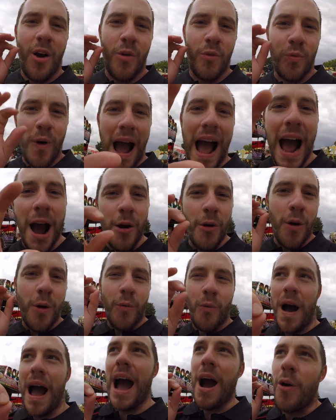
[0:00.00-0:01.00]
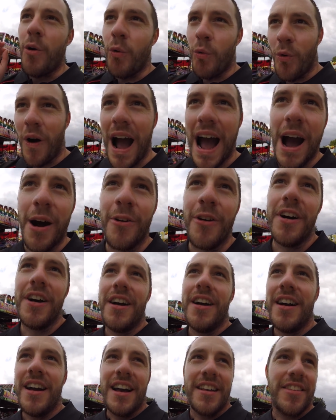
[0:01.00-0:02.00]
Wow, wow, wow.
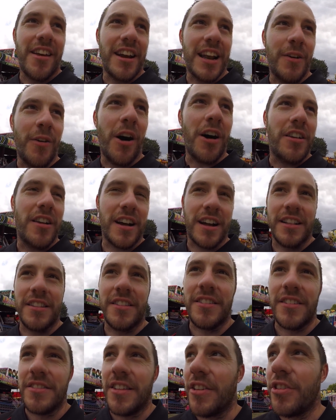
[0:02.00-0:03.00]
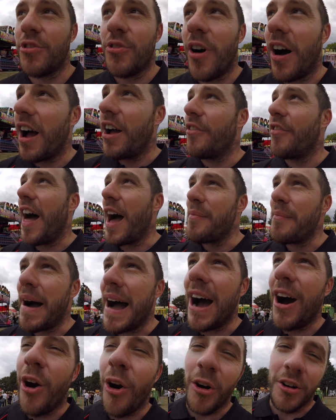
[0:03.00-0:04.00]
It's any word to describe that
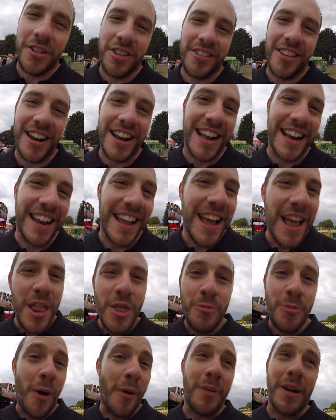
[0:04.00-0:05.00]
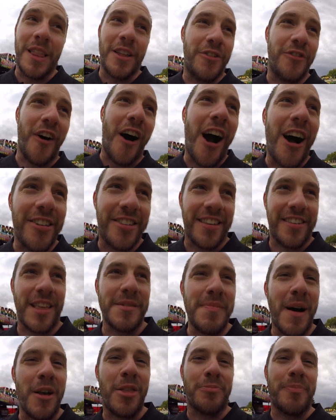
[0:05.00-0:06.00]
Matterhorn. Stunning. Probably the fastest
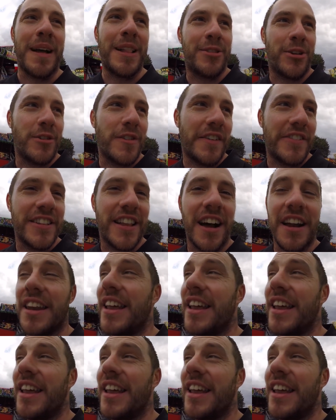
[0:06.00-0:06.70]
and most mental I've ever done.